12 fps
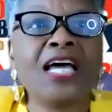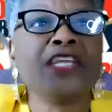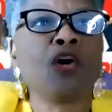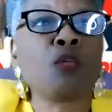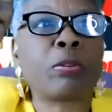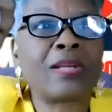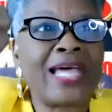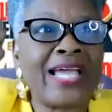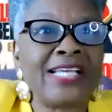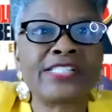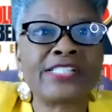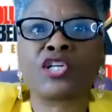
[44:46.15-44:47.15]
No
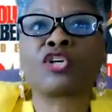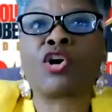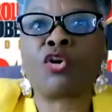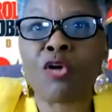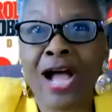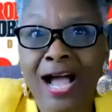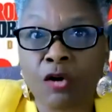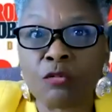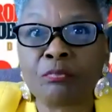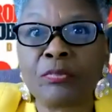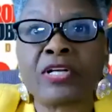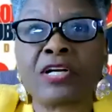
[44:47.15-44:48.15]
planes could go
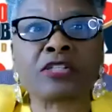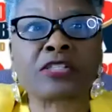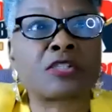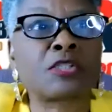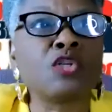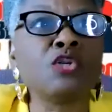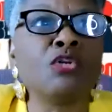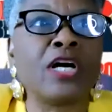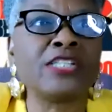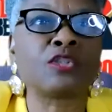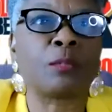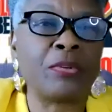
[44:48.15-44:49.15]
out because
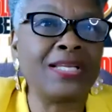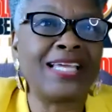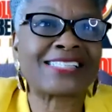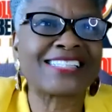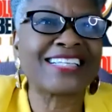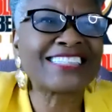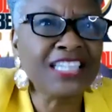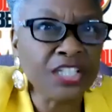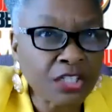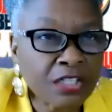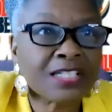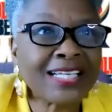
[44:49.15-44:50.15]
less
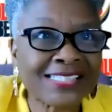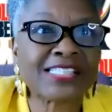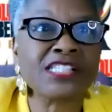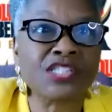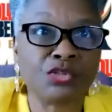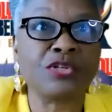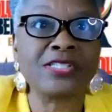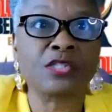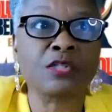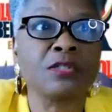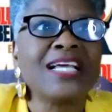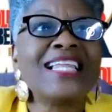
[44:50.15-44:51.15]
than
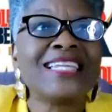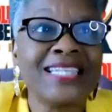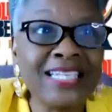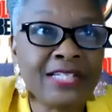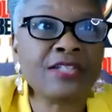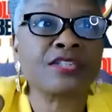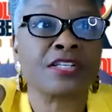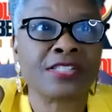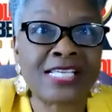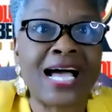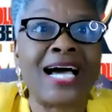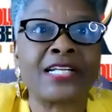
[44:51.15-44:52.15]
200 leaders
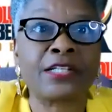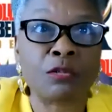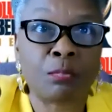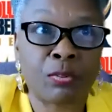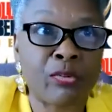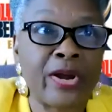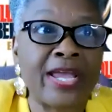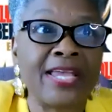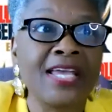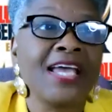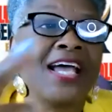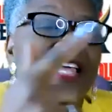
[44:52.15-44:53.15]
decided to pray.
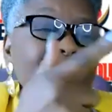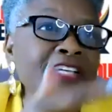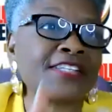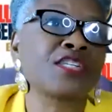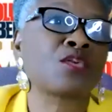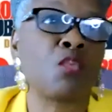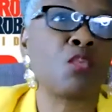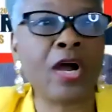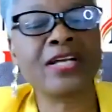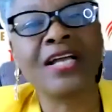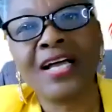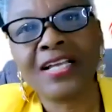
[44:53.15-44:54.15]
And this is
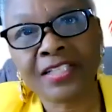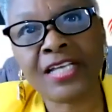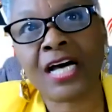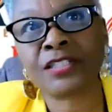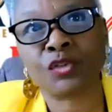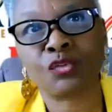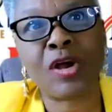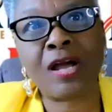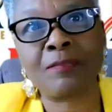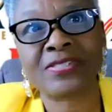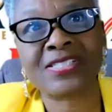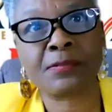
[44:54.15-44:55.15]
what Dr.
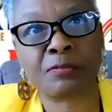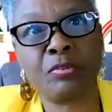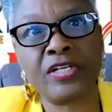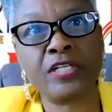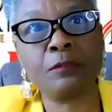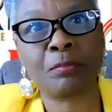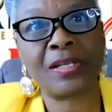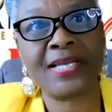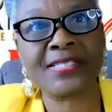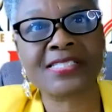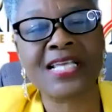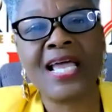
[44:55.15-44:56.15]
Roberts has put in
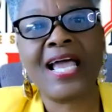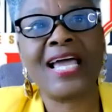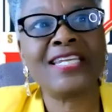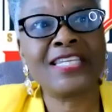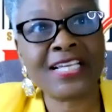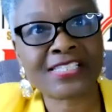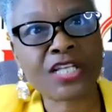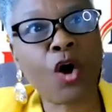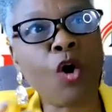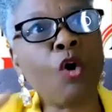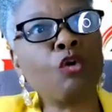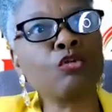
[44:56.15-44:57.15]
place. And this
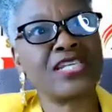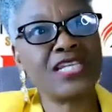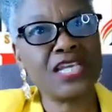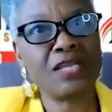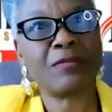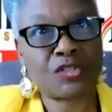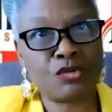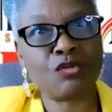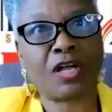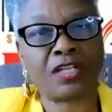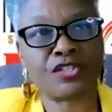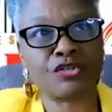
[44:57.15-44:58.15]
whole team that
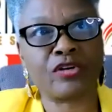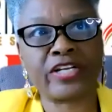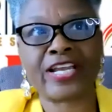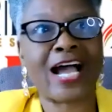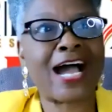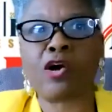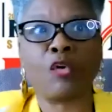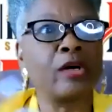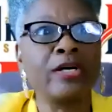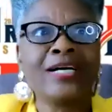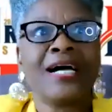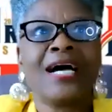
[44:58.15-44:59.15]
you all are doing in
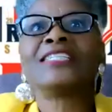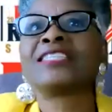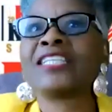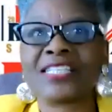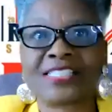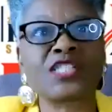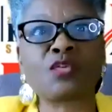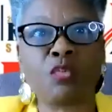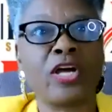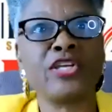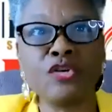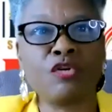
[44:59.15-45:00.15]
our, this is
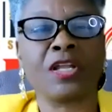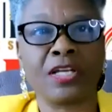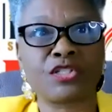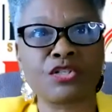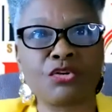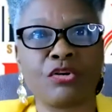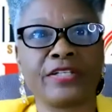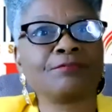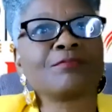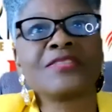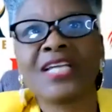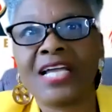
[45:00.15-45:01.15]
what you all are doing.
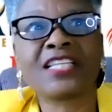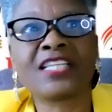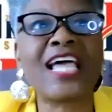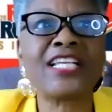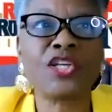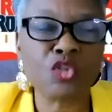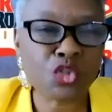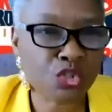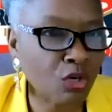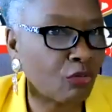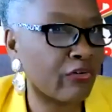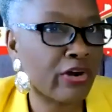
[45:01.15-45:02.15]
And thank you
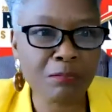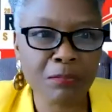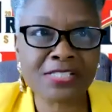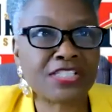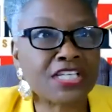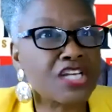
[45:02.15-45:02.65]
so very much.